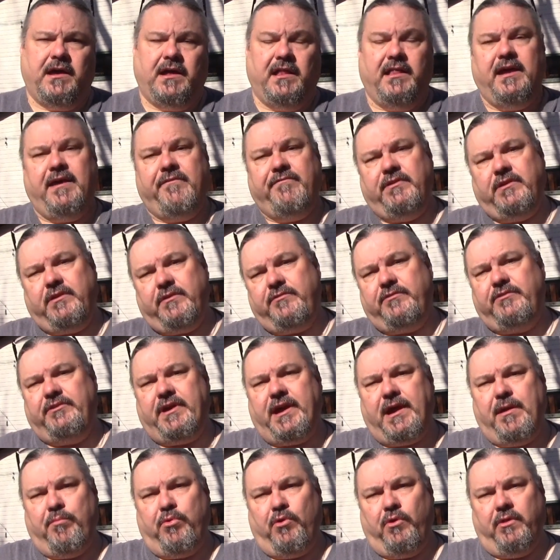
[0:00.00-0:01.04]
I'll have another
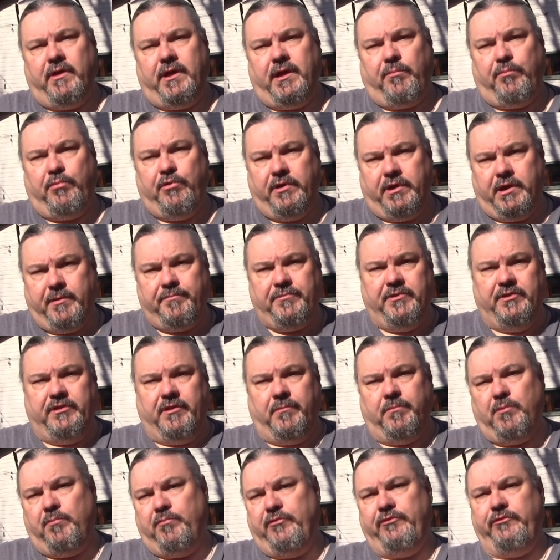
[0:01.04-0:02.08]
dipole I'll put up, the
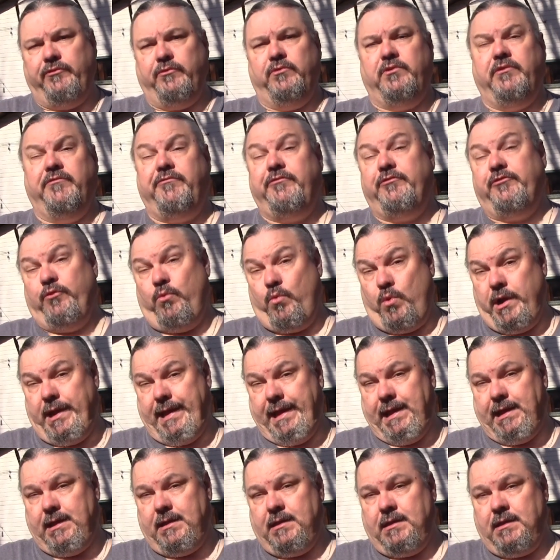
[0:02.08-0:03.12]
double bazooka, for
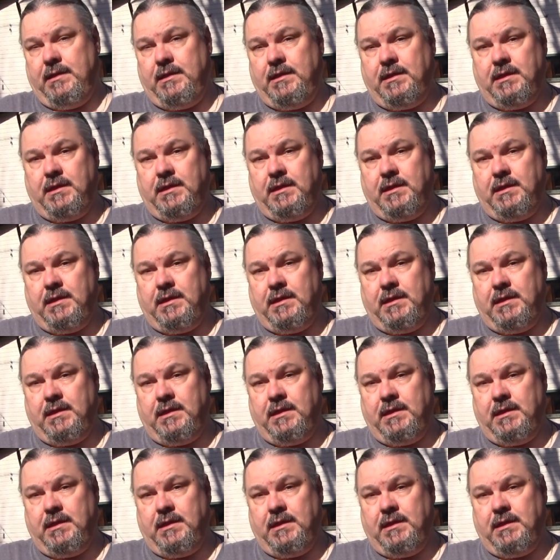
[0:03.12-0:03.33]
20.